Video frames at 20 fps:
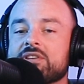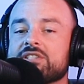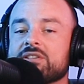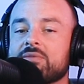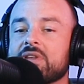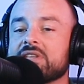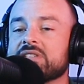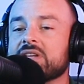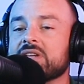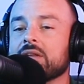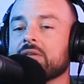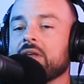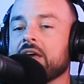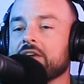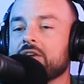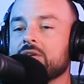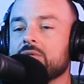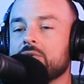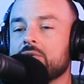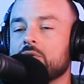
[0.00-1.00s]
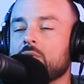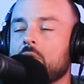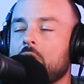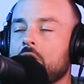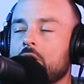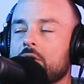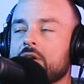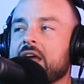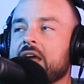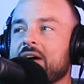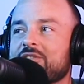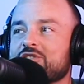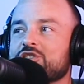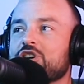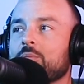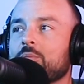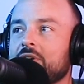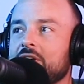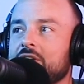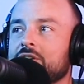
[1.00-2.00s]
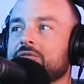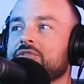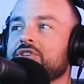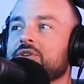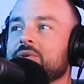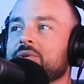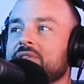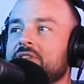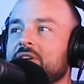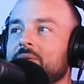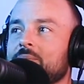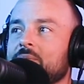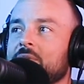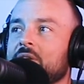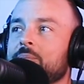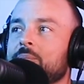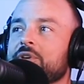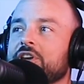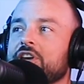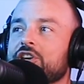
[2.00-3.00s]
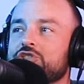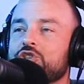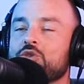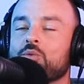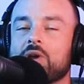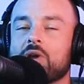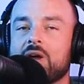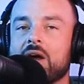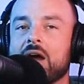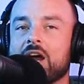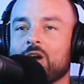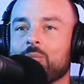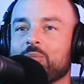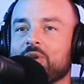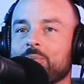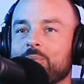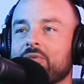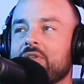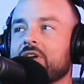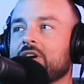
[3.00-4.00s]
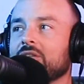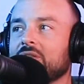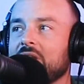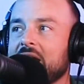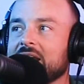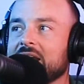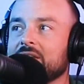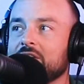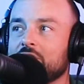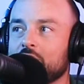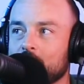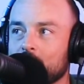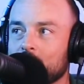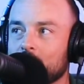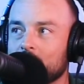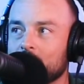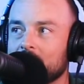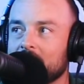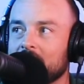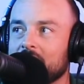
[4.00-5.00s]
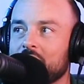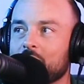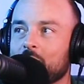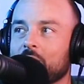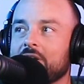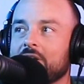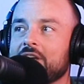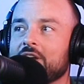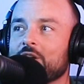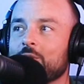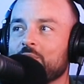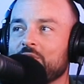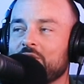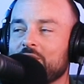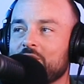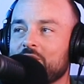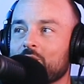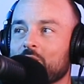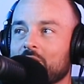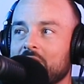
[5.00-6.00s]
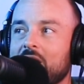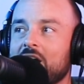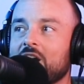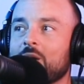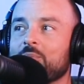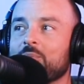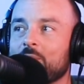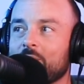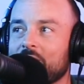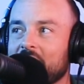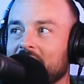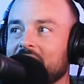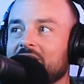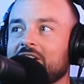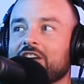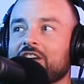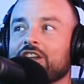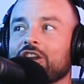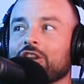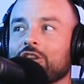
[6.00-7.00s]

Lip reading: someone that's not like you, you already have trouble interviewing them because you want to hire people that are like you. You want to hire people that are going to get